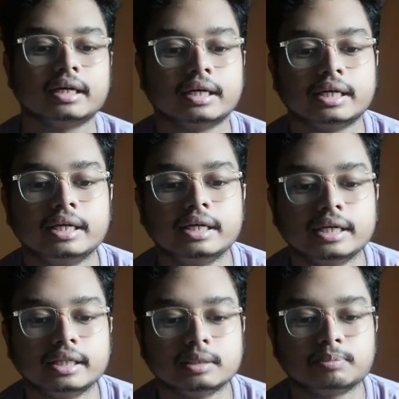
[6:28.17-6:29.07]
here
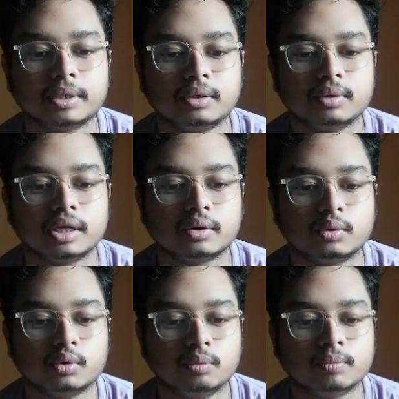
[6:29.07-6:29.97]
in this particular
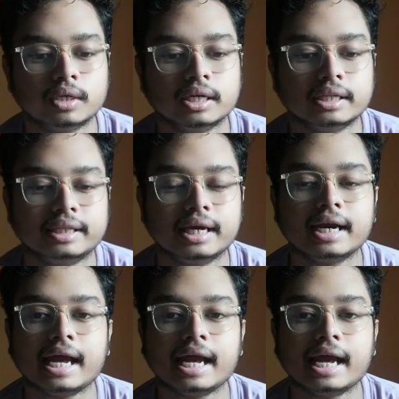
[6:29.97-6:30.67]
group they are